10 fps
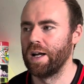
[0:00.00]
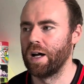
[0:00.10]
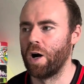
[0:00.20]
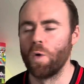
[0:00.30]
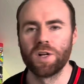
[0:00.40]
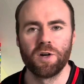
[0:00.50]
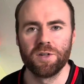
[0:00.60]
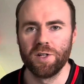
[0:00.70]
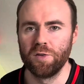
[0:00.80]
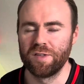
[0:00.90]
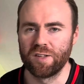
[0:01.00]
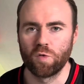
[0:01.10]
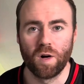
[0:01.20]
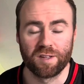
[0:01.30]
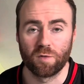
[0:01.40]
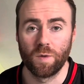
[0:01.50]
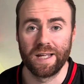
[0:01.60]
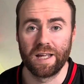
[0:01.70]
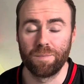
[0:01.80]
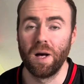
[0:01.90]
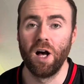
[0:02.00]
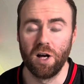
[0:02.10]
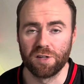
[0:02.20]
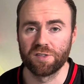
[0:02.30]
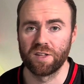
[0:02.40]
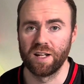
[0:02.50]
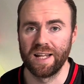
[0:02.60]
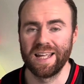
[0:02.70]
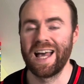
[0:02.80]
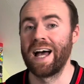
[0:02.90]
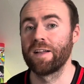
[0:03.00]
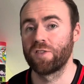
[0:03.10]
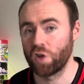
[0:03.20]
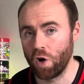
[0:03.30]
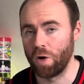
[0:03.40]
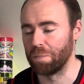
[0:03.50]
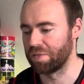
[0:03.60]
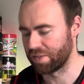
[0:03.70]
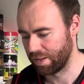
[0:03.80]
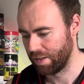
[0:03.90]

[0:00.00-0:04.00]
I would only use it twice a week personally at tops.